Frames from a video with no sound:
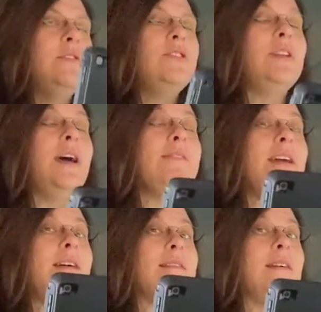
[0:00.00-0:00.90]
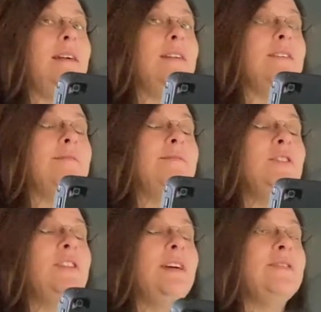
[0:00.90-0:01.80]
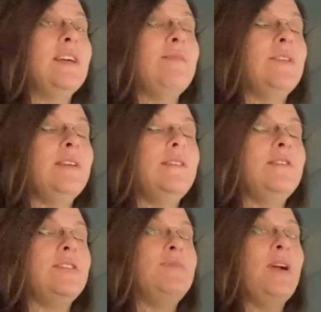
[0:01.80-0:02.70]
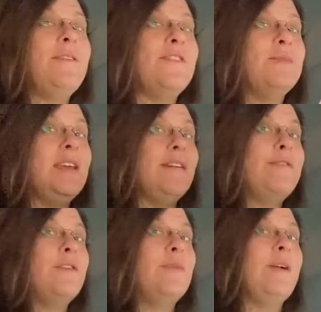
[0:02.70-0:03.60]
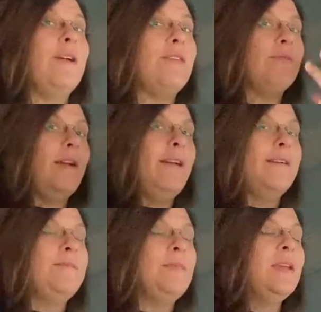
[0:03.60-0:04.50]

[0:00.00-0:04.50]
You should have calculator, you should have something, you should preferably have photo math right here.